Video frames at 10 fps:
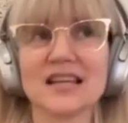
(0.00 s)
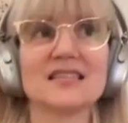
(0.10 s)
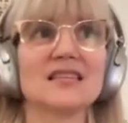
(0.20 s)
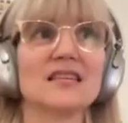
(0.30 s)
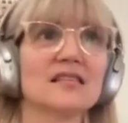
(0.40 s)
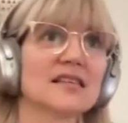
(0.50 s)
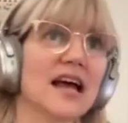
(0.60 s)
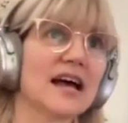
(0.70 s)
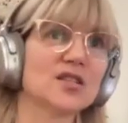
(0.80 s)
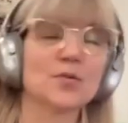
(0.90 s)
They see us
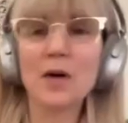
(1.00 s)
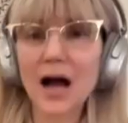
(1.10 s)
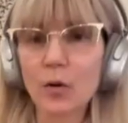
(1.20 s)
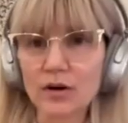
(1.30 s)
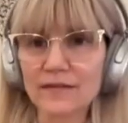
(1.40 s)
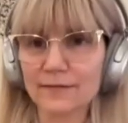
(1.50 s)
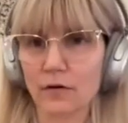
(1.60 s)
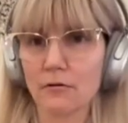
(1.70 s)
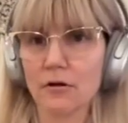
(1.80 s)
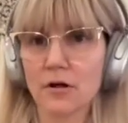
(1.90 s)
as
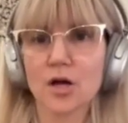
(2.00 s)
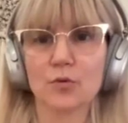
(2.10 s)
powerful.